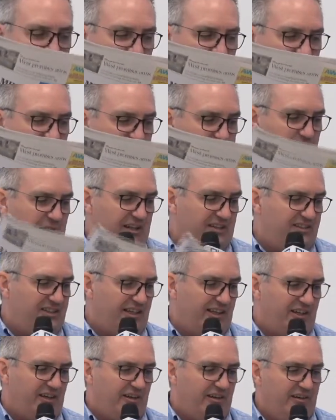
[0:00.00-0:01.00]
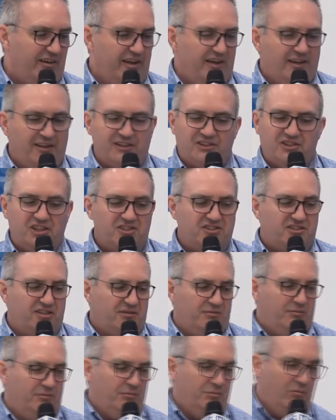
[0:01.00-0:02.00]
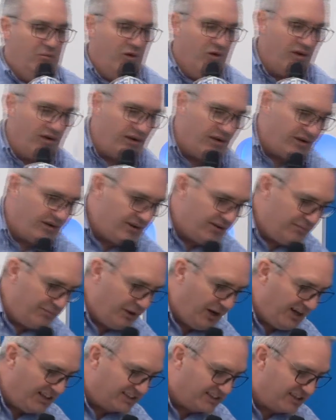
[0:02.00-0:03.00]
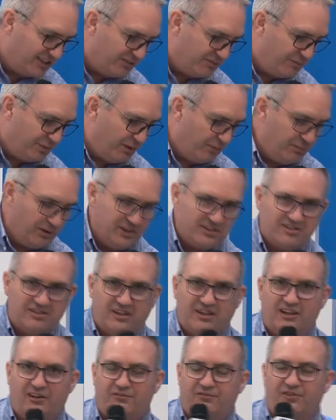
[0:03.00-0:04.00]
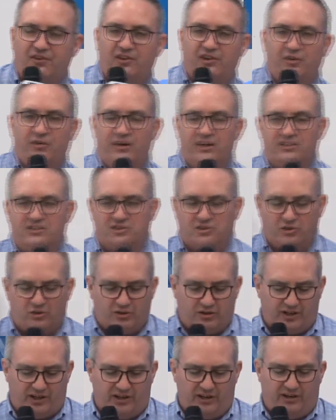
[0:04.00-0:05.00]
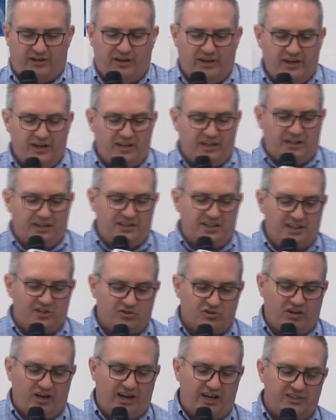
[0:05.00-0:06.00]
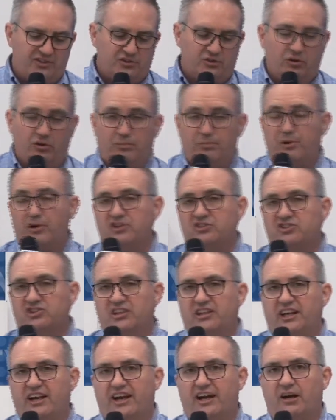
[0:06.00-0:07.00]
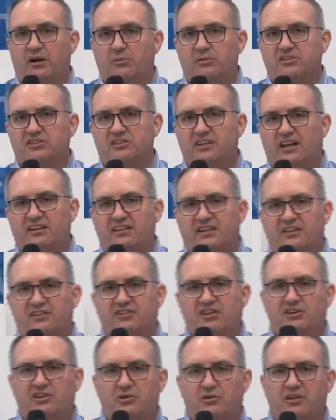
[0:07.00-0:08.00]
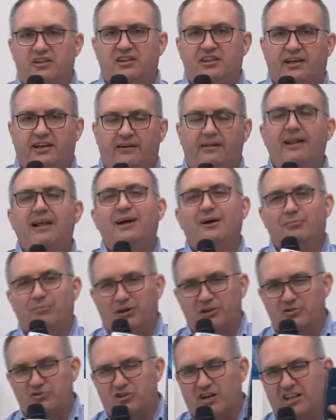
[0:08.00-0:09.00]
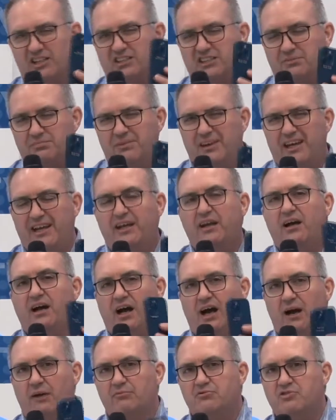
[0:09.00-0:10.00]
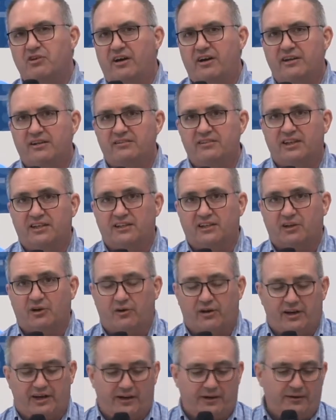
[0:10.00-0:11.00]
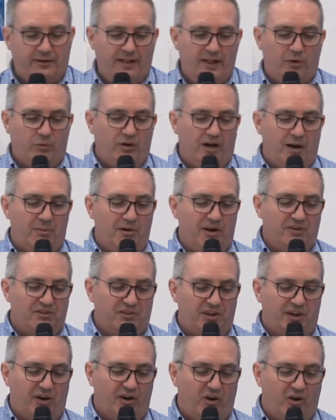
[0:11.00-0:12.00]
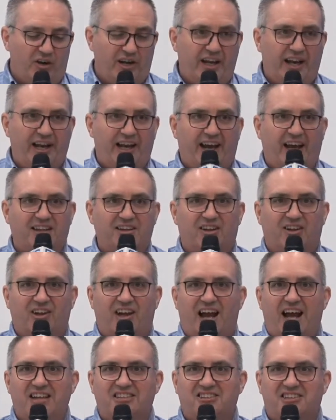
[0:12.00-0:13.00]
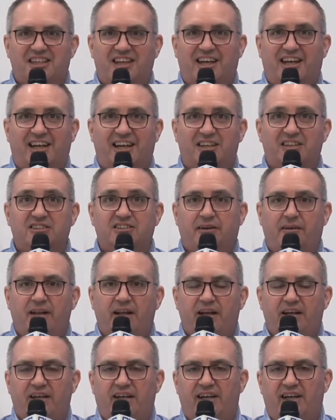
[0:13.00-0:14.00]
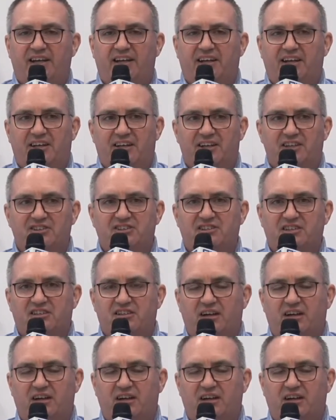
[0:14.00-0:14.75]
of the Spectator. Just more positive publicity for the great school here, Cathedral High School. Personally, I had almost nothing to do with it, but trust me, I'm trying to take the credit when I'm out there. Okay, and the last thing is, it is